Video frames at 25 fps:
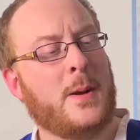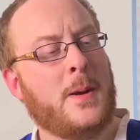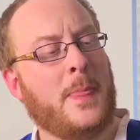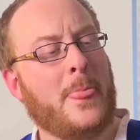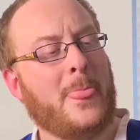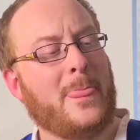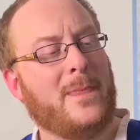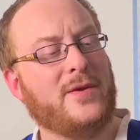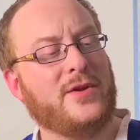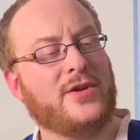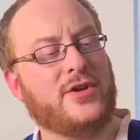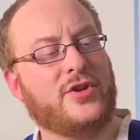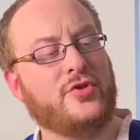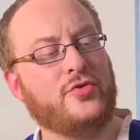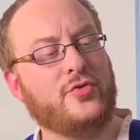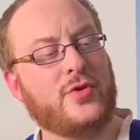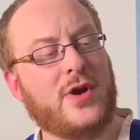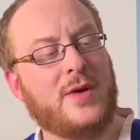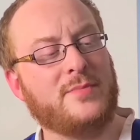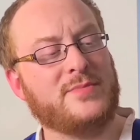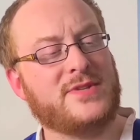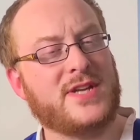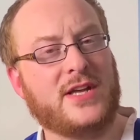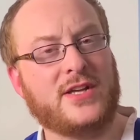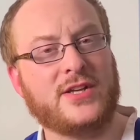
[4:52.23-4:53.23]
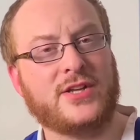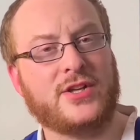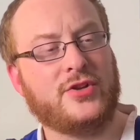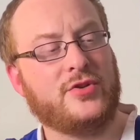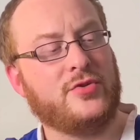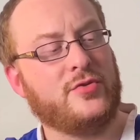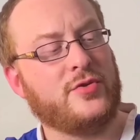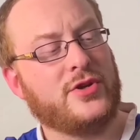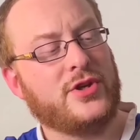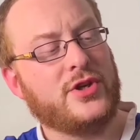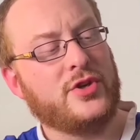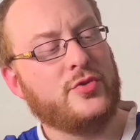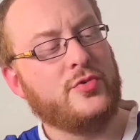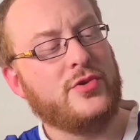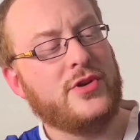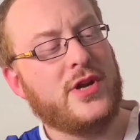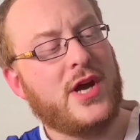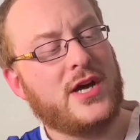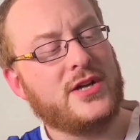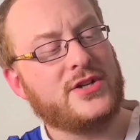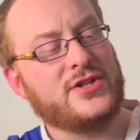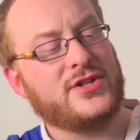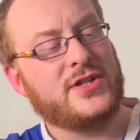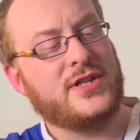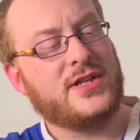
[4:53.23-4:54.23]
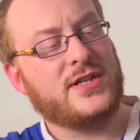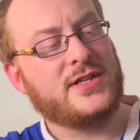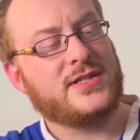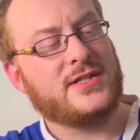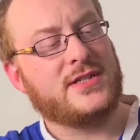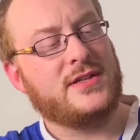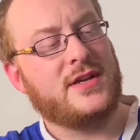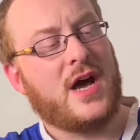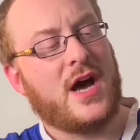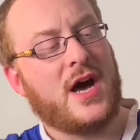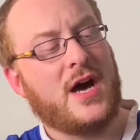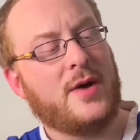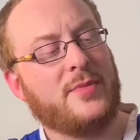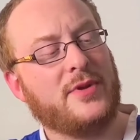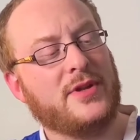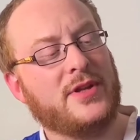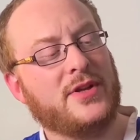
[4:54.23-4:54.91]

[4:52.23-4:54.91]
I'm telling you, you nudge this knob